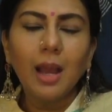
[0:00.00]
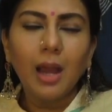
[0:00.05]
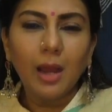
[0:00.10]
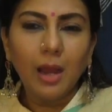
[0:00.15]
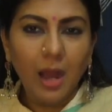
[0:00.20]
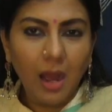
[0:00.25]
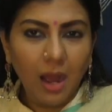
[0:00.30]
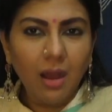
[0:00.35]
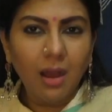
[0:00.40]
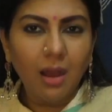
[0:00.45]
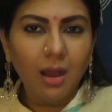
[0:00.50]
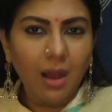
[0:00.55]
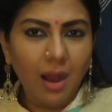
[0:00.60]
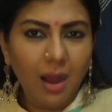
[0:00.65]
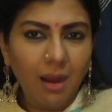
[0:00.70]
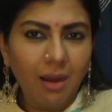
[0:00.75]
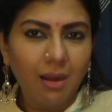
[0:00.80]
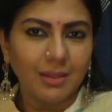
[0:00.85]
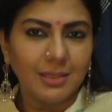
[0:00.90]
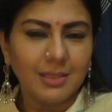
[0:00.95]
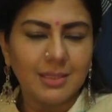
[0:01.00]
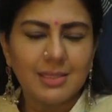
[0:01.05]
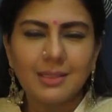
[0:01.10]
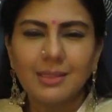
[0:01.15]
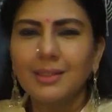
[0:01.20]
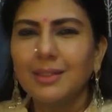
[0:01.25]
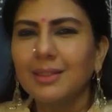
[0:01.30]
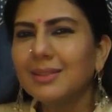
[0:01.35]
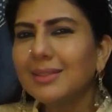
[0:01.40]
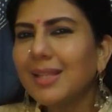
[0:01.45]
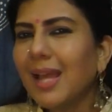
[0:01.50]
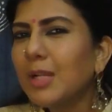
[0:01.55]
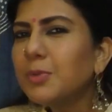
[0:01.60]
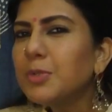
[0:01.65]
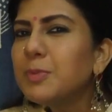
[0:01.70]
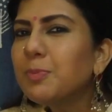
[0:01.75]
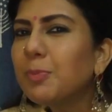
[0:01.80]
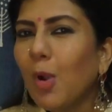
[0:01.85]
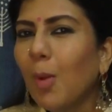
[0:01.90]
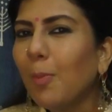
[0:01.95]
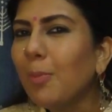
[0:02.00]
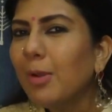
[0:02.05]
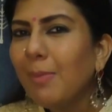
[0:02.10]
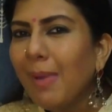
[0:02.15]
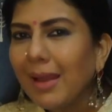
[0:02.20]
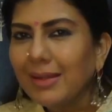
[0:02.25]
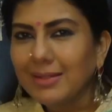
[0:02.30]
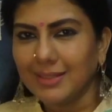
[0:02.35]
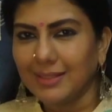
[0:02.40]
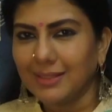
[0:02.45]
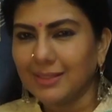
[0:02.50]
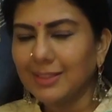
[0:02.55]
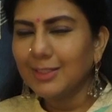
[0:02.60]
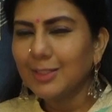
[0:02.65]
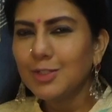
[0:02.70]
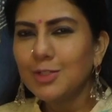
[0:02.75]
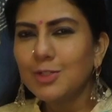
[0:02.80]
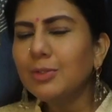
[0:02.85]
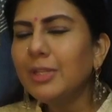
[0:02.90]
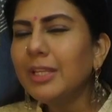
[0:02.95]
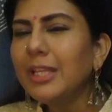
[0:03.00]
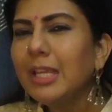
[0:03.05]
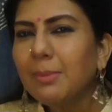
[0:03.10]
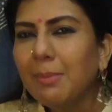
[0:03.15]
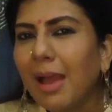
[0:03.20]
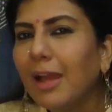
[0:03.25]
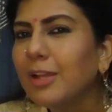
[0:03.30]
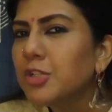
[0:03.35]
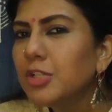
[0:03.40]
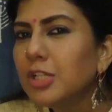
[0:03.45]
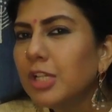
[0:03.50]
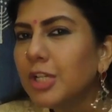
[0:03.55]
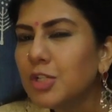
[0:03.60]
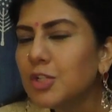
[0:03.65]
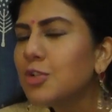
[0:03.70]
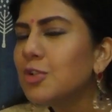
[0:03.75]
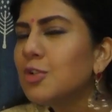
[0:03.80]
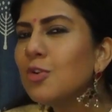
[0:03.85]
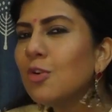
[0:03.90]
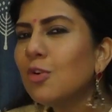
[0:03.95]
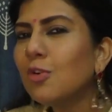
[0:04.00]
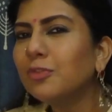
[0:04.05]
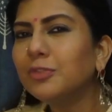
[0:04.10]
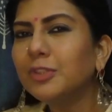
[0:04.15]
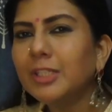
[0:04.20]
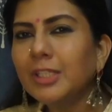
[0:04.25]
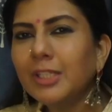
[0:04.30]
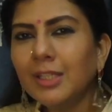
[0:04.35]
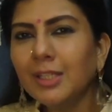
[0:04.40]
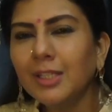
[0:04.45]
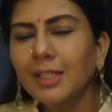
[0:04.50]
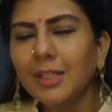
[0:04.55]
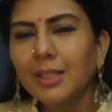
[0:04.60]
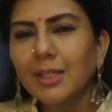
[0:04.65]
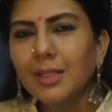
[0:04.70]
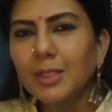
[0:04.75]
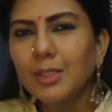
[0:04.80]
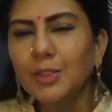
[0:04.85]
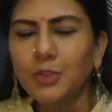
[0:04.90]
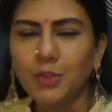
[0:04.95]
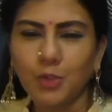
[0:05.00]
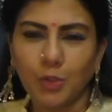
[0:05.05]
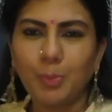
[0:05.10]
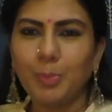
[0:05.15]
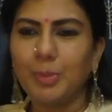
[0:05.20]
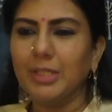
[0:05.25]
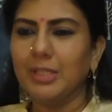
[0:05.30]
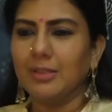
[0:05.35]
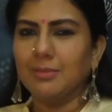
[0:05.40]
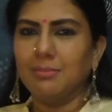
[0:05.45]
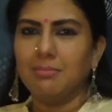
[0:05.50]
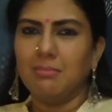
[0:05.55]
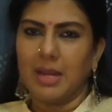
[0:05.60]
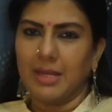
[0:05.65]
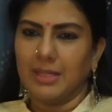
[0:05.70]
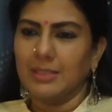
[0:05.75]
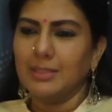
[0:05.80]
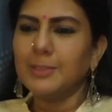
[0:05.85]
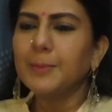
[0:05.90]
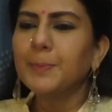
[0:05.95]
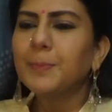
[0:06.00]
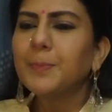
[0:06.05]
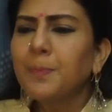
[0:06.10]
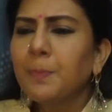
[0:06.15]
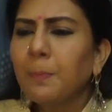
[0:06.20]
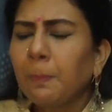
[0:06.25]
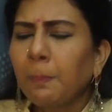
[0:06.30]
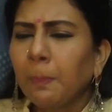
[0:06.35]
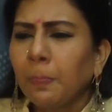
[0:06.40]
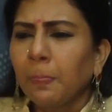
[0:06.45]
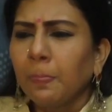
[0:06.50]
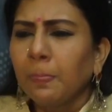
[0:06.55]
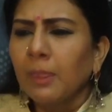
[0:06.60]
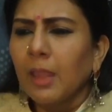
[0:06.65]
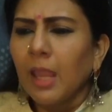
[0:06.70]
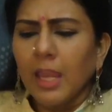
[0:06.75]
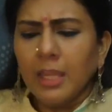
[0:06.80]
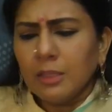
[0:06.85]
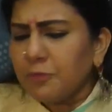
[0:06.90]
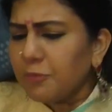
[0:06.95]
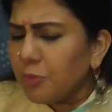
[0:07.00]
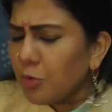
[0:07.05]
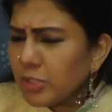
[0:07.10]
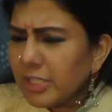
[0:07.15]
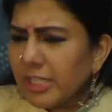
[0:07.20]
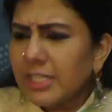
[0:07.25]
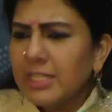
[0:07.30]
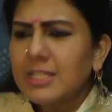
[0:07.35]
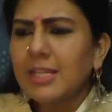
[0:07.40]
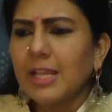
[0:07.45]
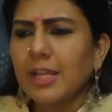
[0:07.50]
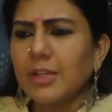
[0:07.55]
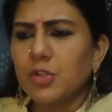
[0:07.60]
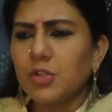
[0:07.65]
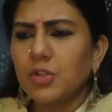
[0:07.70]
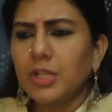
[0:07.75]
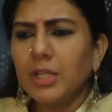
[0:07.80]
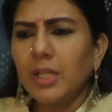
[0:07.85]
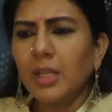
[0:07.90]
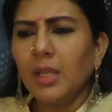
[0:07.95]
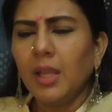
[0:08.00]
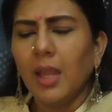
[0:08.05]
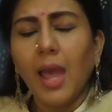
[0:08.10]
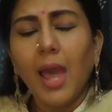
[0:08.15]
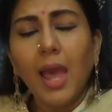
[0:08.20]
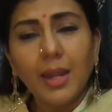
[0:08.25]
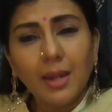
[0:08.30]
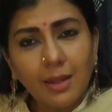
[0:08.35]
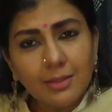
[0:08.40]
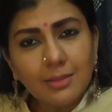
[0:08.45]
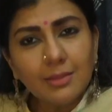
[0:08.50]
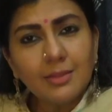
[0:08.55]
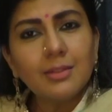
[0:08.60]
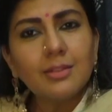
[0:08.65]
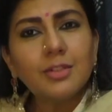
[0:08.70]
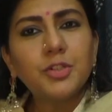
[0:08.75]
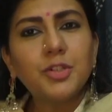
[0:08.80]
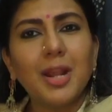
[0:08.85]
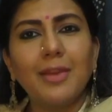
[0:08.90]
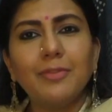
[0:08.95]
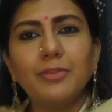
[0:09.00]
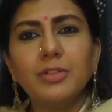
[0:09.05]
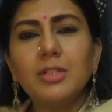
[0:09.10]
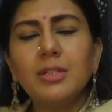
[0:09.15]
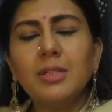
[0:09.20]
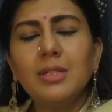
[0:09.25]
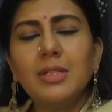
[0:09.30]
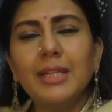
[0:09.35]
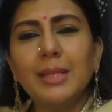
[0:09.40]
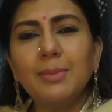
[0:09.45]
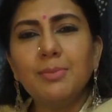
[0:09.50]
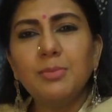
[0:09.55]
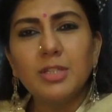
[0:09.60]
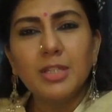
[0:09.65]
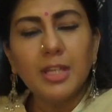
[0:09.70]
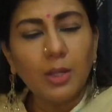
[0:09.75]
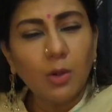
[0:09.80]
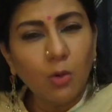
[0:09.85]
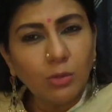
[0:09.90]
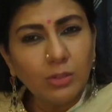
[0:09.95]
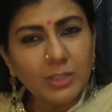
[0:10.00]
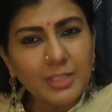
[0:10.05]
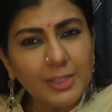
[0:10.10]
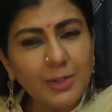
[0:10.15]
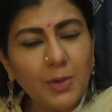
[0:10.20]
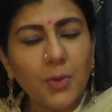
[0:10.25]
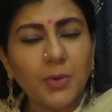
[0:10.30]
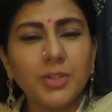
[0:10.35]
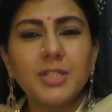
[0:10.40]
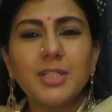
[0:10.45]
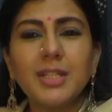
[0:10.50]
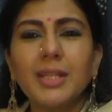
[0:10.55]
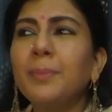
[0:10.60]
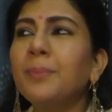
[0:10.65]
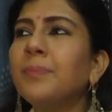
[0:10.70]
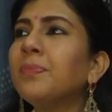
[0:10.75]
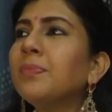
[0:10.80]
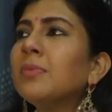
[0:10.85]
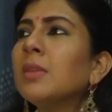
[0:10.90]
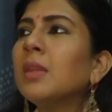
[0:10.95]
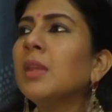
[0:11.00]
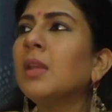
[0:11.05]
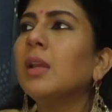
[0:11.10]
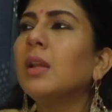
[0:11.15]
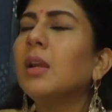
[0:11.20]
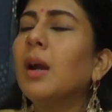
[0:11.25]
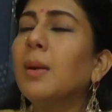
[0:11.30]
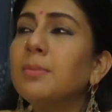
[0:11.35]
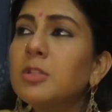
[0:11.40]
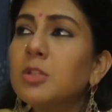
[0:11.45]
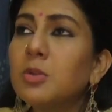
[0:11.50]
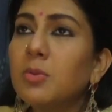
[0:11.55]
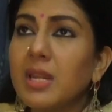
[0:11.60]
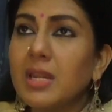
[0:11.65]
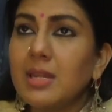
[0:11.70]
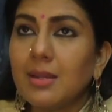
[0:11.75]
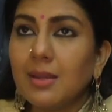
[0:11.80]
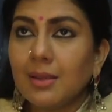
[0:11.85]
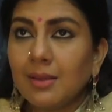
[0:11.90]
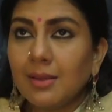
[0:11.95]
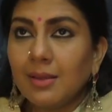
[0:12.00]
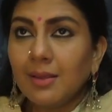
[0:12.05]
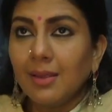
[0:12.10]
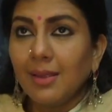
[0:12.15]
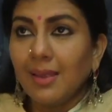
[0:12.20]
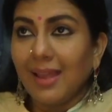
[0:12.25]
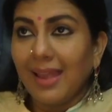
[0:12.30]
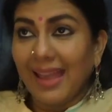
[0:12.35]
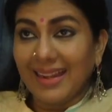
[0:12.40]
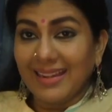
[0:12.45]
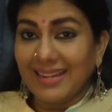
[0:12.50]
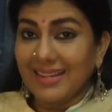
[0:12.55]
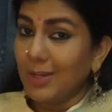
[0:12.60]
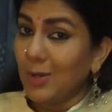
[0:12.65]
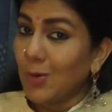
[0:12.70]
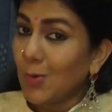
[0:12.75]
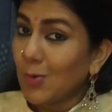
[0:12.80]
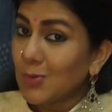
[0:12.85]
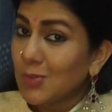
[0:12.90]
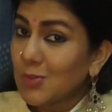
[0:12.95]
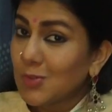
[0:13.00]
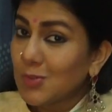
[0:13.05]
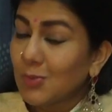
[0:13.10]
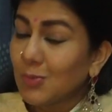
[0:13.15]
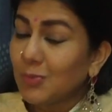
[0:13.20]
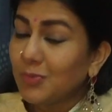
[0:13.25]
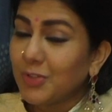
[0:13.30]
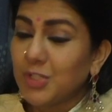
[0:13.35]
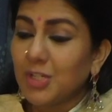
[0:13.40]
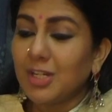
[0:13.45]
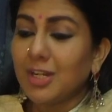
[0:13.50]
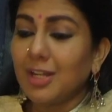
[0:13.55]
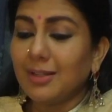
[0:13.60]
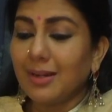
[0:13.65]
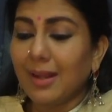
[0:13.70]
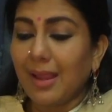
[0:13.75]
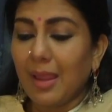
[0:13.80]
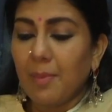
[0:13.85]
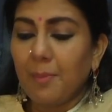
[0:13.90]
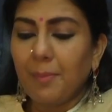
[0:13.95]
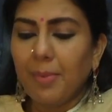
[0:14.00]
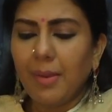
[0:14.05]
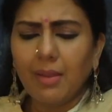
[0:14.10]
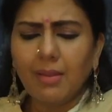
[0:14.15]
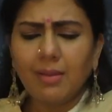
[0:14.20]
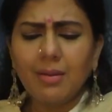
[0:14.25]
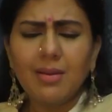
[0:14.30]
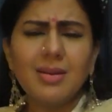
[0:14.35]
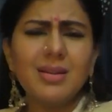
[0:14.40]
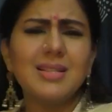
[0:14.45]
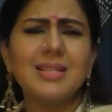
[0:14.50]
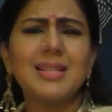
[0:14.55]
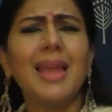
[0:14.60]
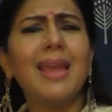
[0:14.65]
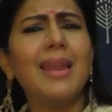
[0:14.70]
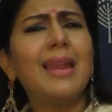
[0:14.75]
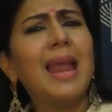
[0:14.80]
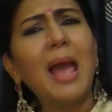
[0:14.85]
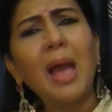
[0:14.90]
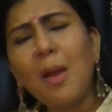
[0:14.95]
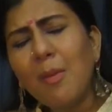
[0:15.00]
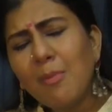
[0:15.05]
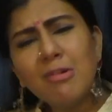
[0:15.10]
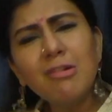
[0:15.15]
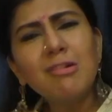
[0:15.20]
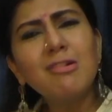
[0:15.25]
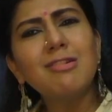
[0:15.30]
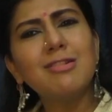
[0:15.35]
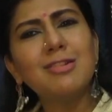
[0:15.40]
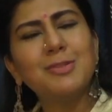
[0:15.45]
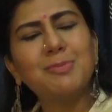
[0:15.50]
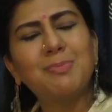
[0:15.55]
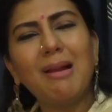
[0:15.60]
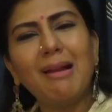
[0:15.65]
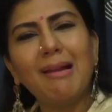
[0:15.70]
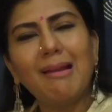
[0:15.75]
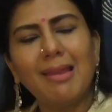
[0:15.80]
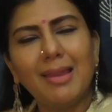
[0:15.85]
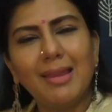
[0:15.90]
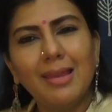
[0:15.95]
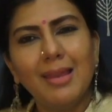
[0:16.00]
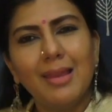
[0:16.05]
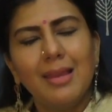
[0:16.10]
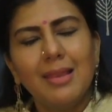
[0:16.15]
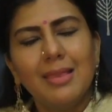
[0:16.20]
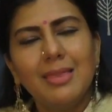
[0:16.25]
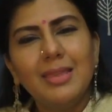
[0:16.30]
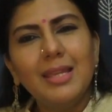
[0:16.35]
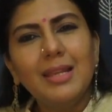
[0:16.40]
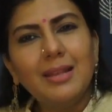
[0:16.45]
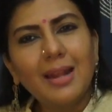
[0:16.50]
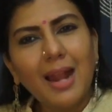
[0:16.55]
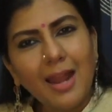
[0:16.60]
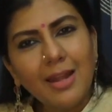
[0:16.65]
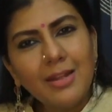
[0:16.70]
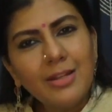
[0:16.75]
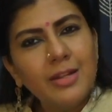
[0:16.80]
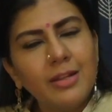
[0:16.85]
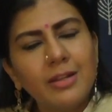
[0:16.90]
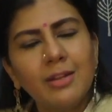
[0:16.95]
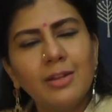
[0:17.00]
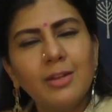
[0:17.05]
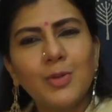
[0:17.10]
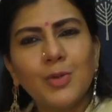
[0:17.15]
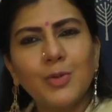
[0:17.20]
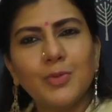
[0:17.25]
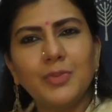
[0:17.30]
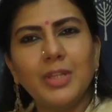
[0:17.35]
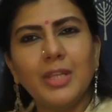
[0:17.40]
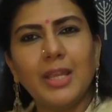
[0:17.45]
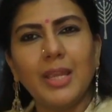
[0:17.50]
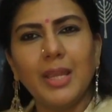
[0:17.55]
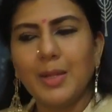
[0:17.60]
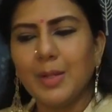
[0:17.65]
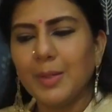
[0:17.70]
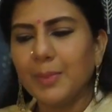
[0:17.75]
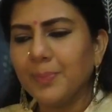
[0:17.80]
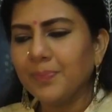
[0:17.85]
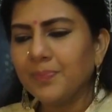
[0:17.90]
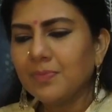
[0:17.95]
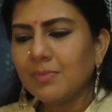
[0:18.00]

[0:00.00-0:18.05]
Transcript: art that was problematic to the imagination of the European mind. In the 14th century, another traveler named Nicole de Conte comes to India and he goes to Vijayanagara Empire and is enamored by the grandeur of the kingdom.